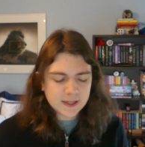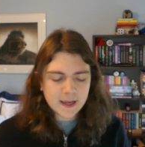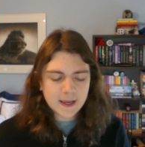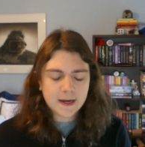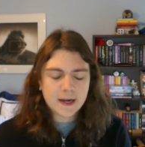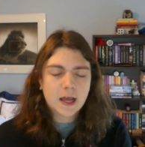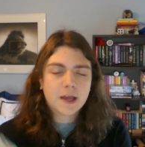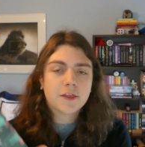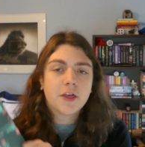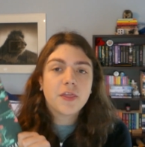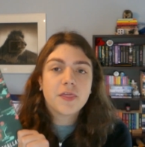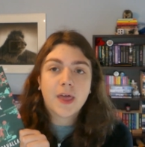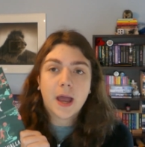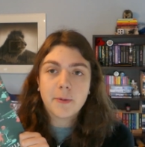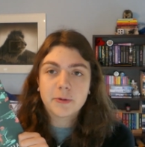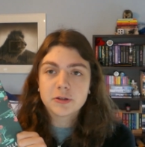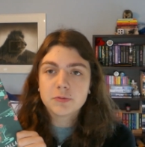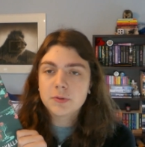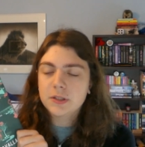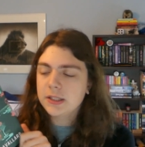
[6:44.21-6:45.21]
And I thought
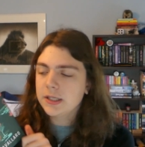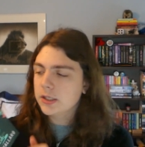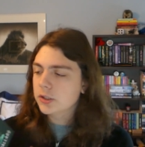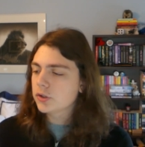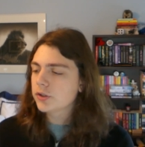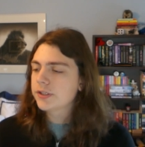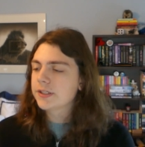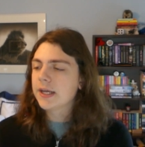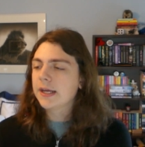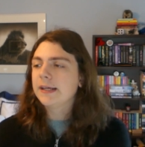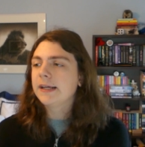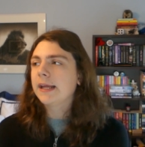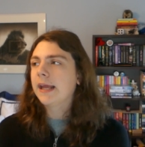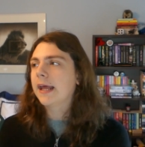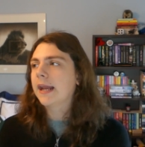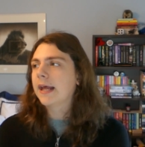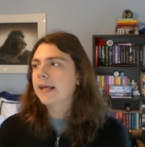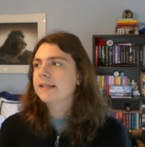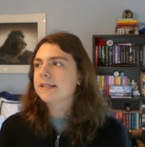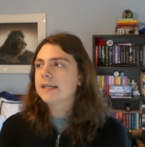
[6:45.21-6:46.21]
that was really interesting
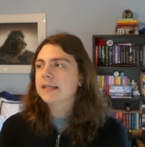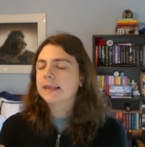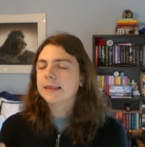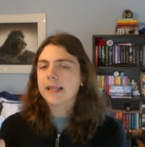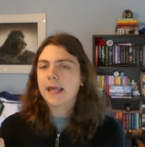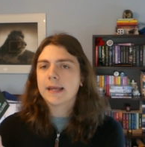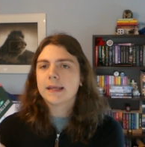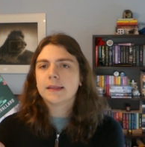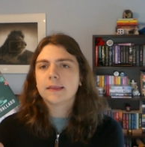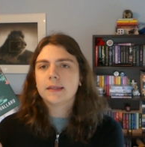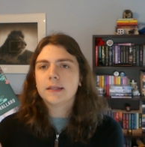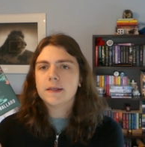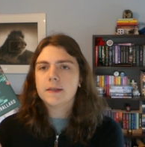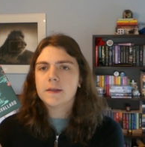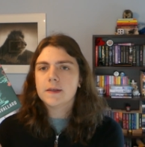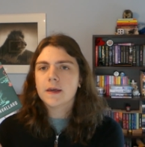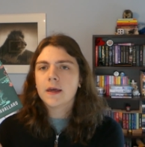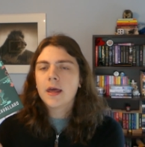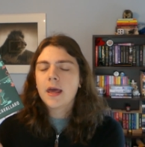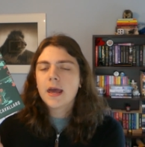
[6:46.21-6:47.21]
and I did like
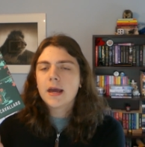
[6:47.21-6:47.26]
the